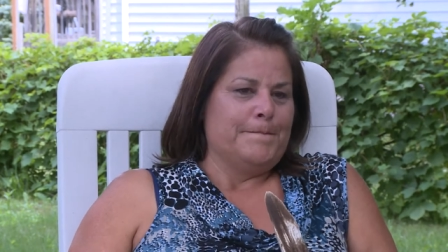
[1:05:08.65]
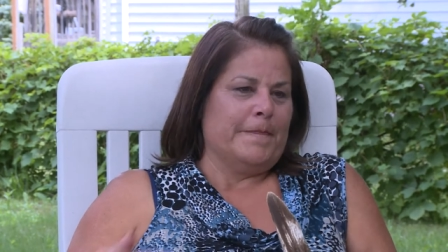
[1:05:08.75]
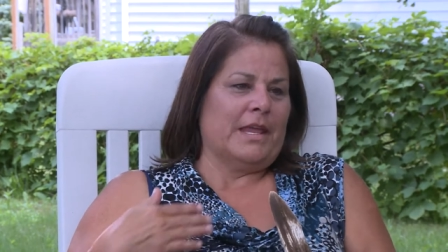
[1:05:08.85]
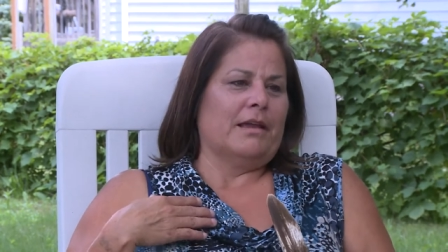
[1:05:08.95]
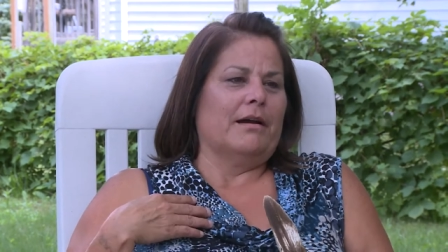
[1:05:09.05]

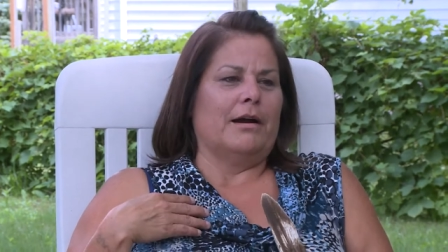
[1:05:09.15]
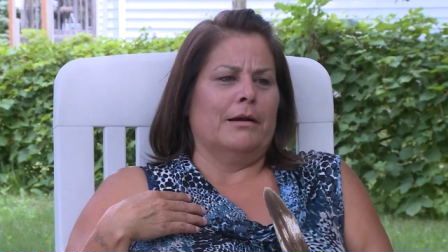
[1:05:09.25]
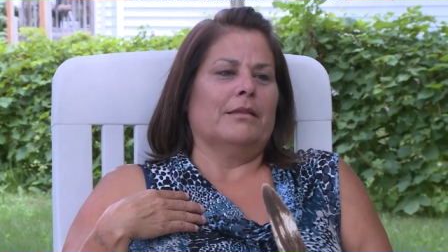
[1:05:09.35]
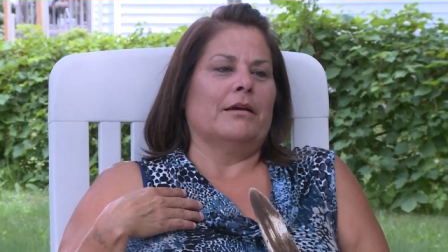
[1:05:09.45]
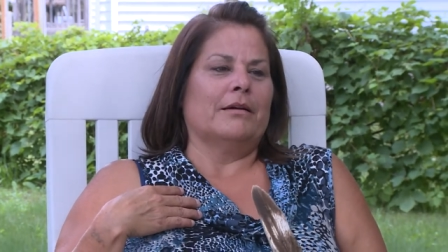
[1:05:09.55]
Like our,
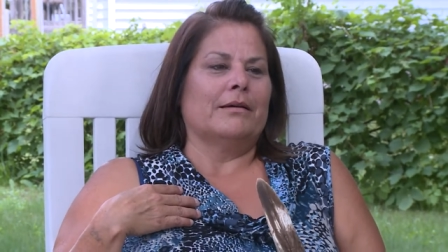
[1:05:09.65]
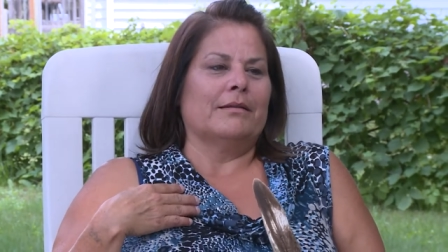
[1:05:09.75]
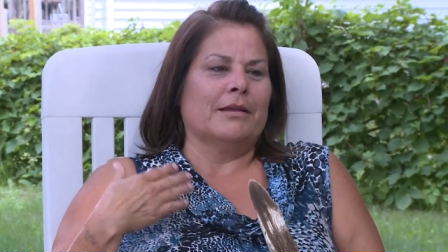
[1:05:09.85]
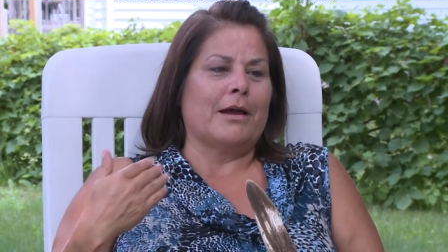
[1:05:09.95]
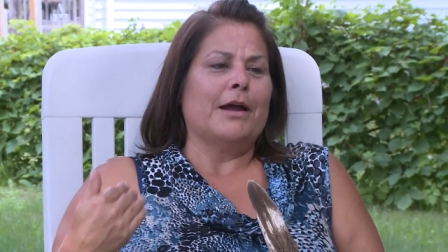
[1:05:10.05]
uh,
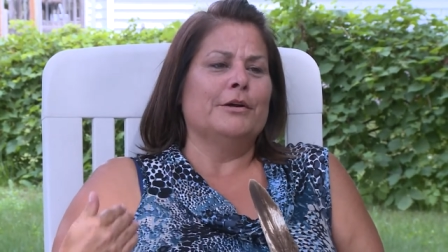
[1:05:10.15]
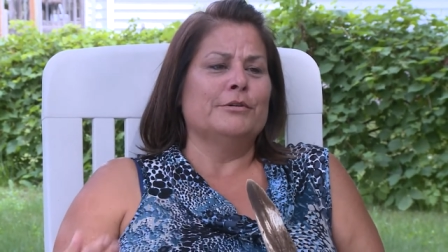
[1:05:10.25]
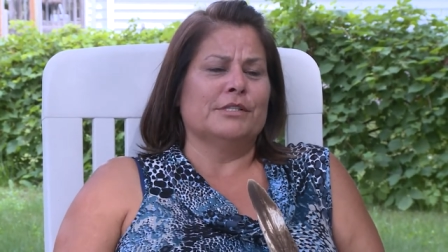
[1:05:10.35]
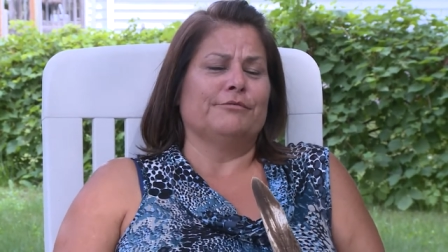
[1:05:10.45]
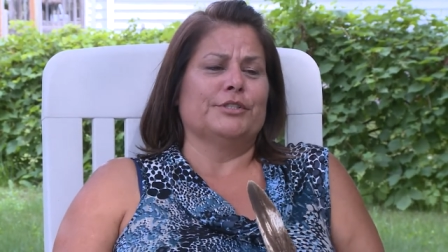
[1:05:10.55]
the guy
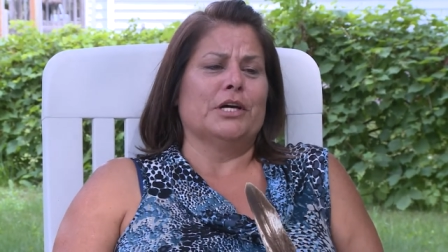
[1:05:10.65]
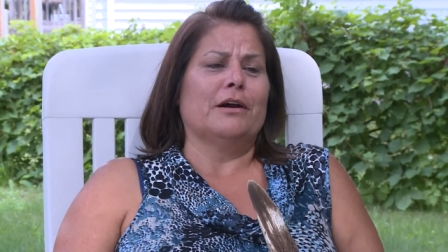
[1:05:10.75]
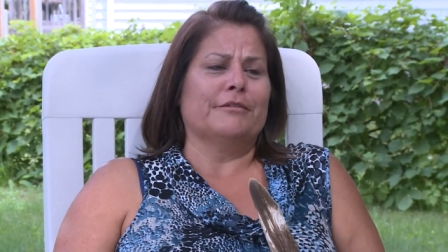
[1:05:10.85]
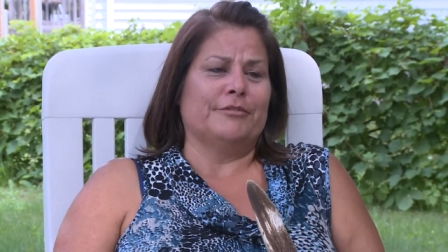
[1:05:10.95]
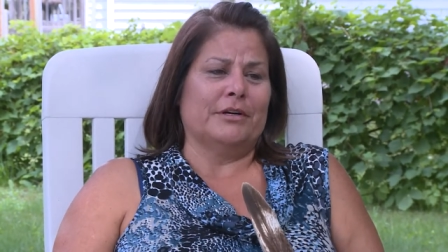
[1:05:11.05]
who's a
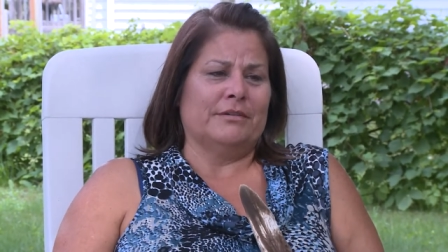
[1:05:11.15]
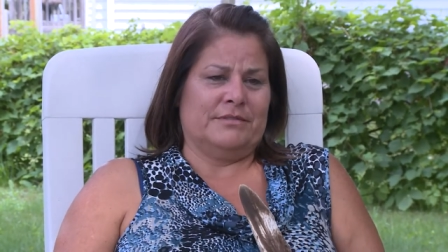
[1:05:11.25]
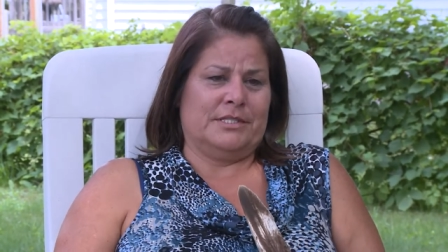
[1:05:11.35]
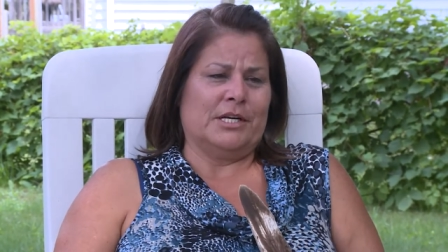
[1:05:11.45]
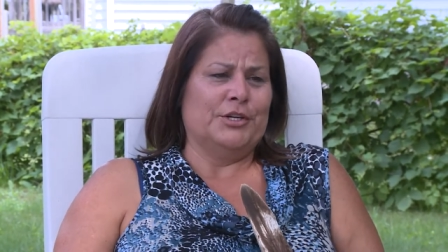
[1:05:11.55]
photographer of
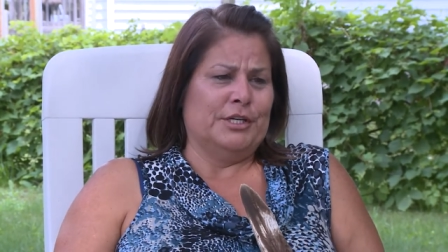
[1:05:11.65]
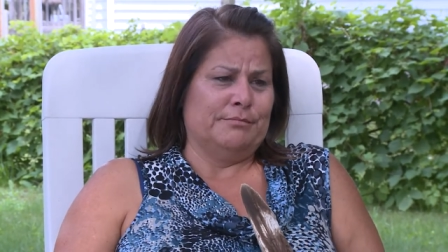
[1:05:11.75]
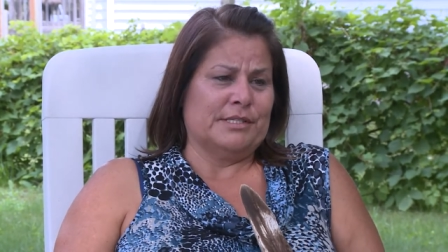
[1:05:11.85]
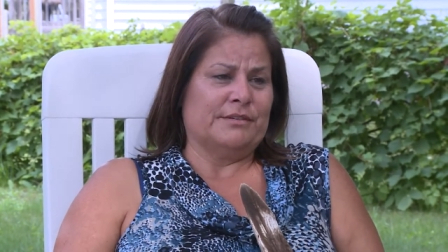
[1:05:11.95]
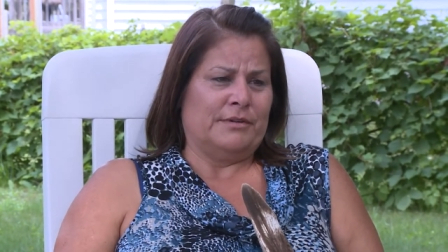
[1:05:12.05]
Sarnia
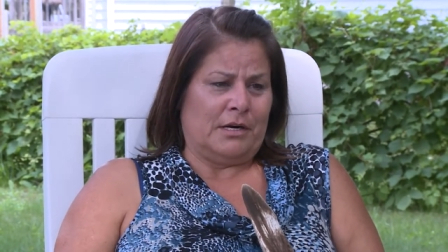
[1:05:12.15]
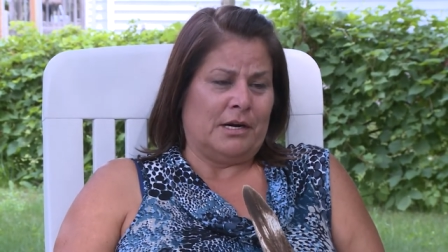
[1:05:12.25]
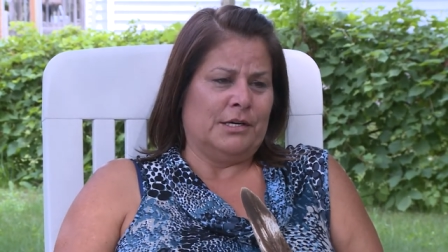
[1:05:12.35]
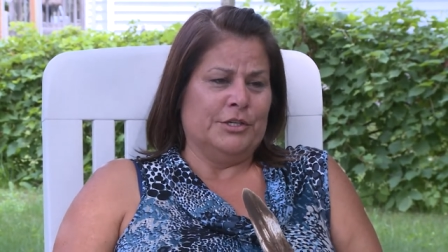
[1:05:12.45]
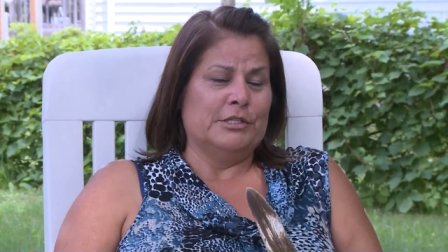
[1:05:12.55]
Observer,
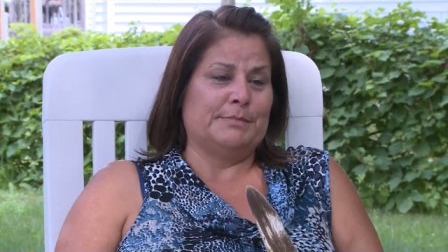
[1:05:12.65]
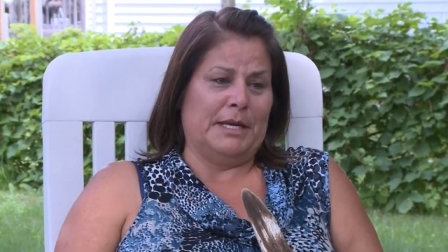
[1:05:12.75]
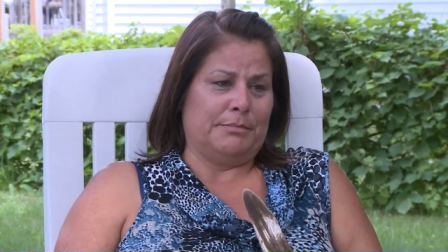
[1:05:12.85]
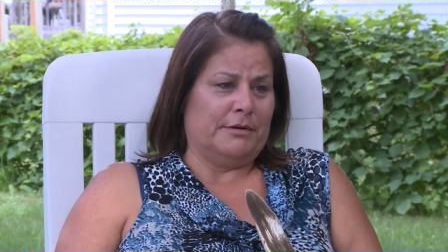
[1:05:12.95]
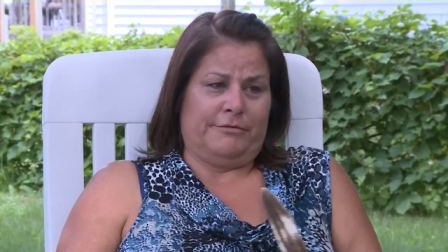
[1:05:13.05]
our
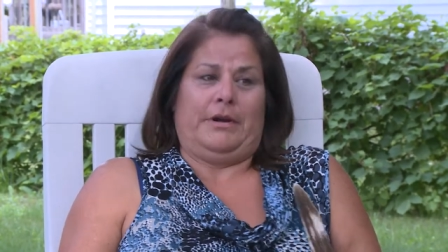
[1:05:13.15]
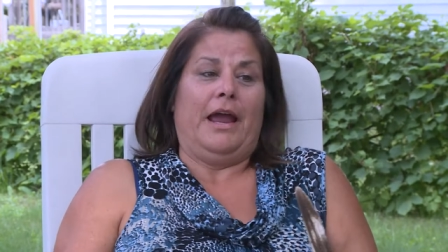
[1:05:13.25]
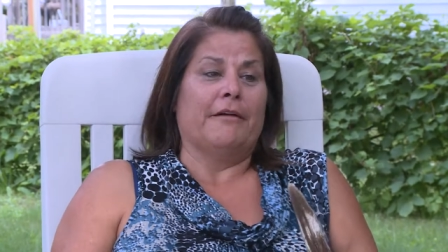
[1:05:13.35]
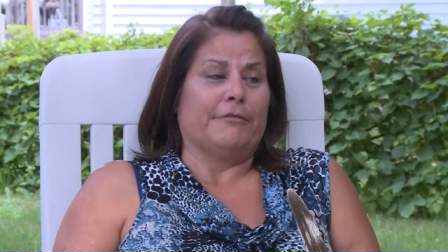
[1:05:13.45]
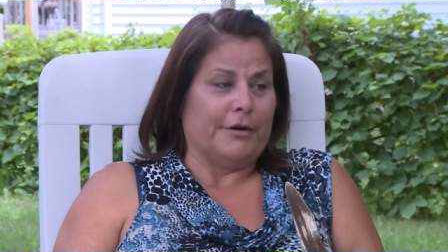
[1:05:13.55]
newspaper
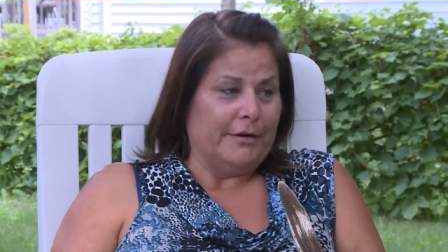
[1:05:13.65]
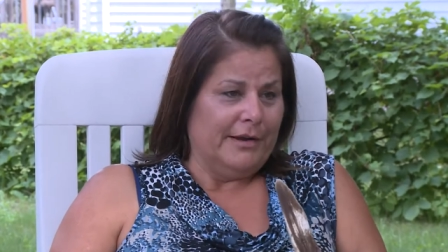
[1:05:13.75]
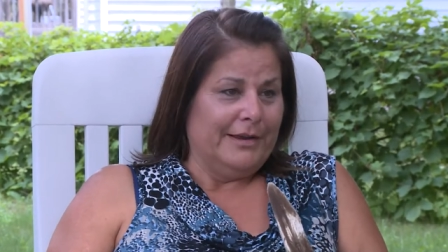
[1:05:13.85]
forever,